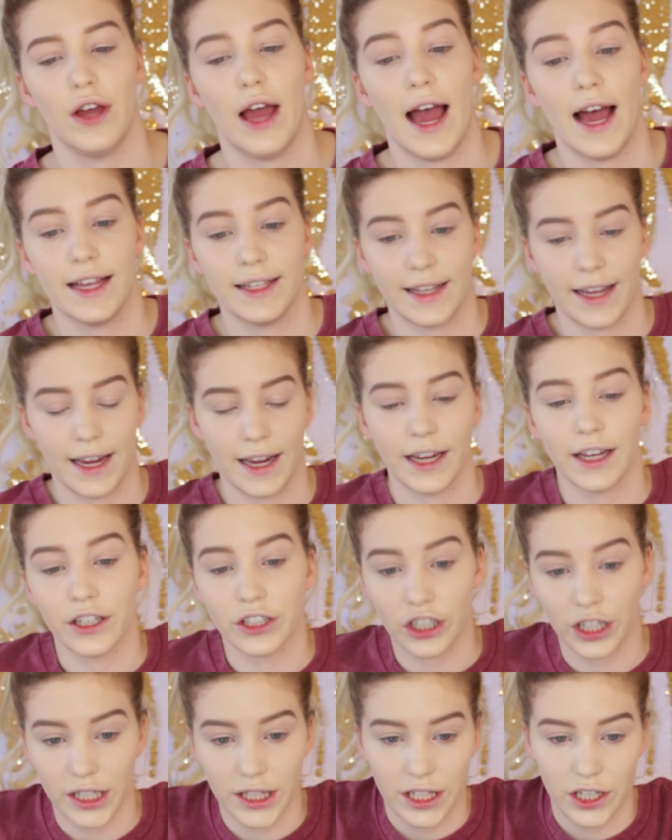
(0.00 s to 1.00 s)
as a
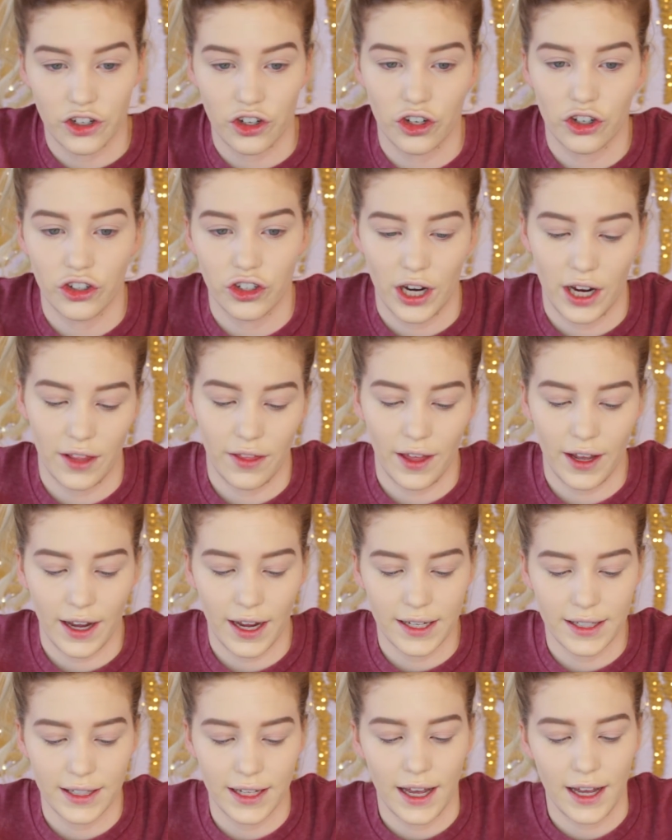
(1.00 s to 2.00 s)
transition shade, like
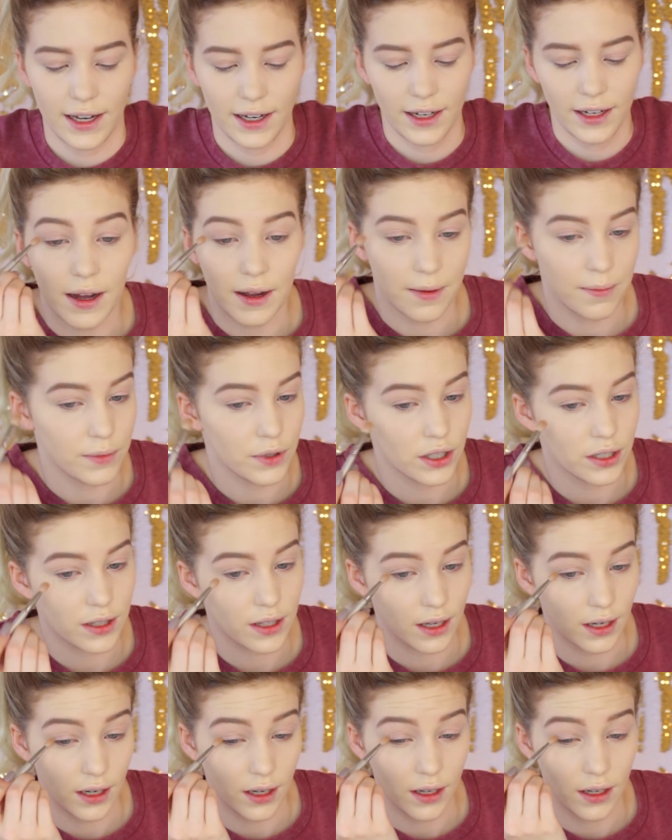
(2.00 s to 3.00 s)
I said. I'm
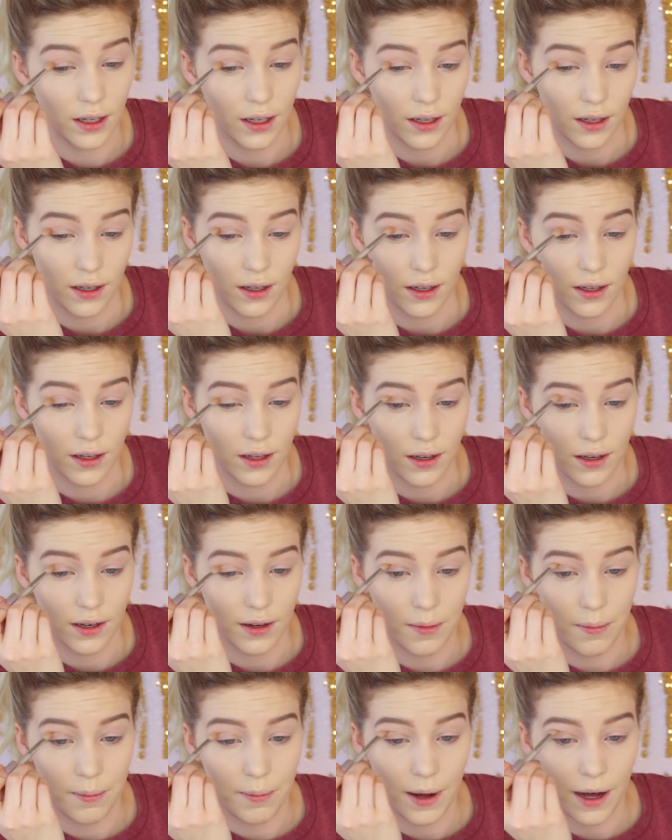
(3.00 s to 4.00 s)
just gonna
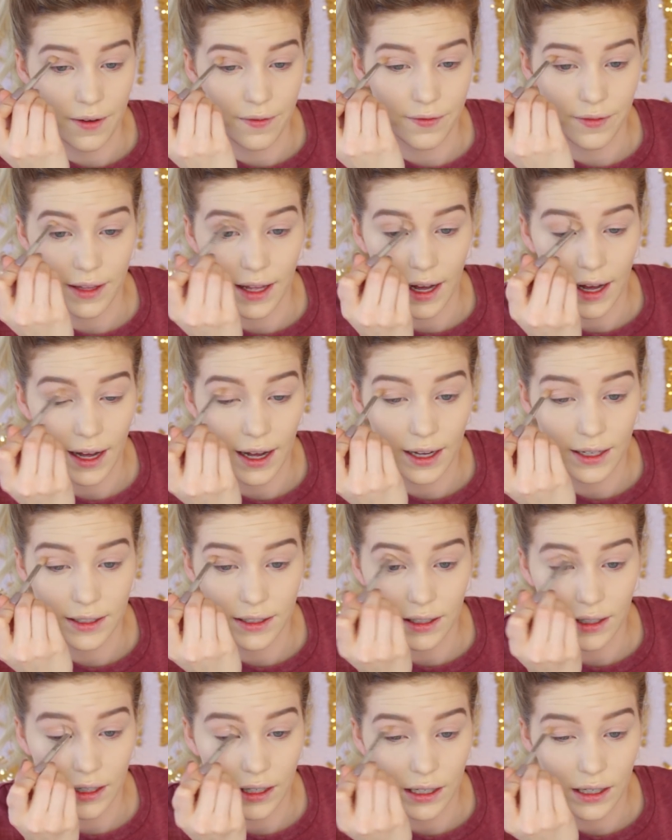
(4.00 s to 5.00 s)
buff
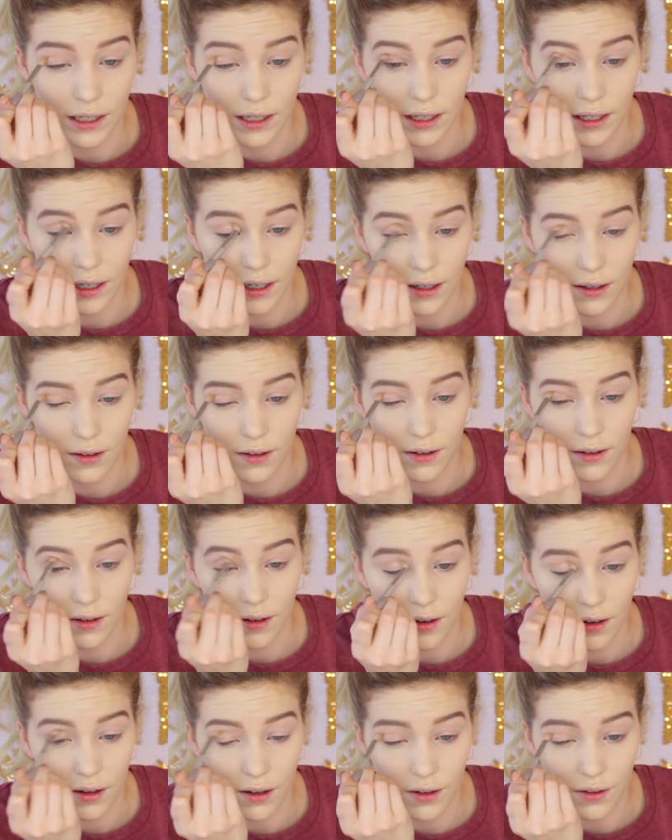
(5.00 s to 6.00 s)
that
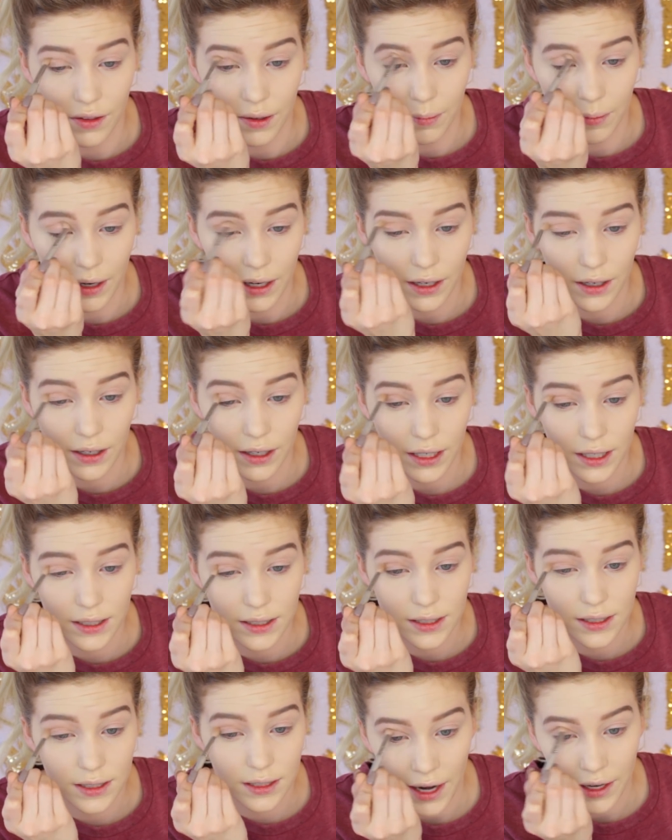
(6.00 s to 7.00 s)
all through my
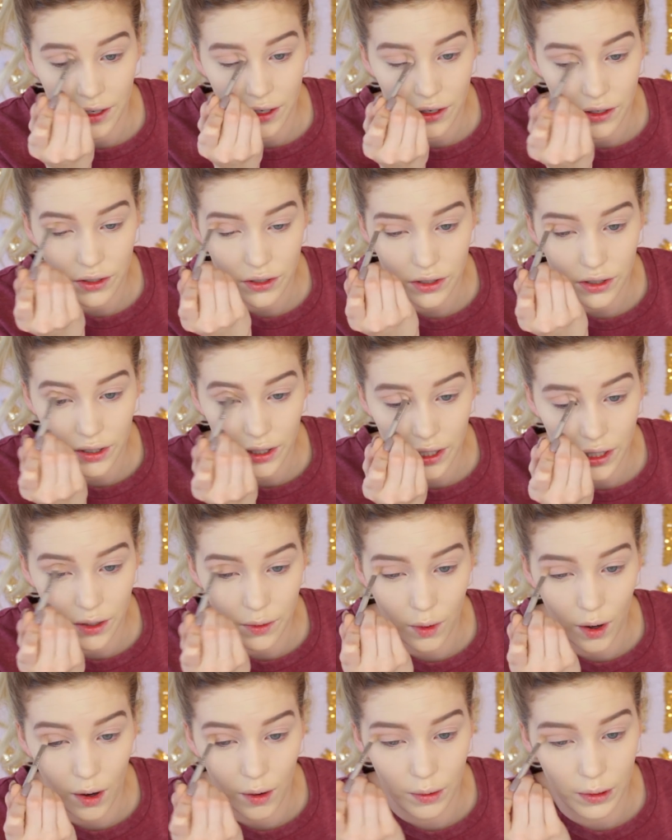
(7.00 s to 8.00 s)
crease, and usually
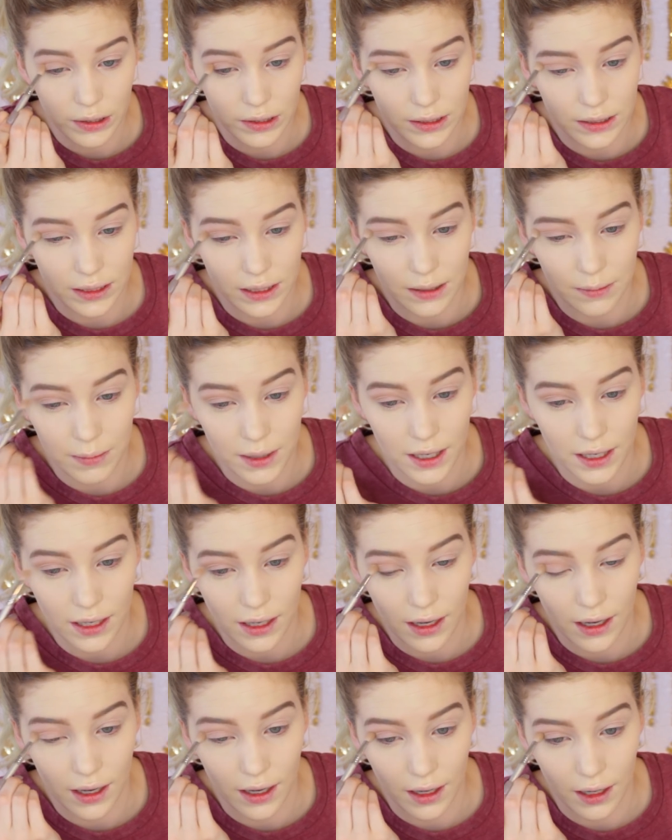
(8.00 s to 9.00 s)
you all will see
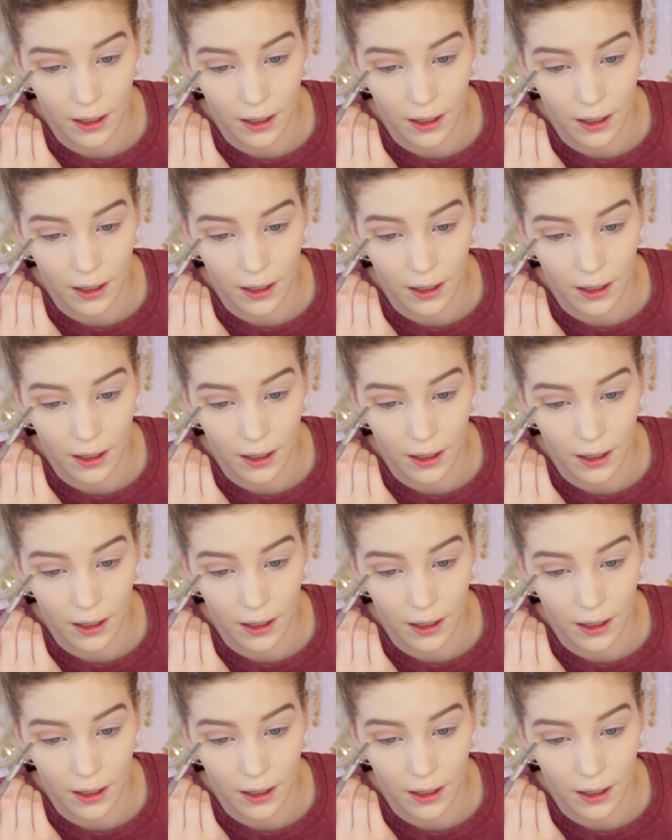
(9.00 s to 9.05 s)
me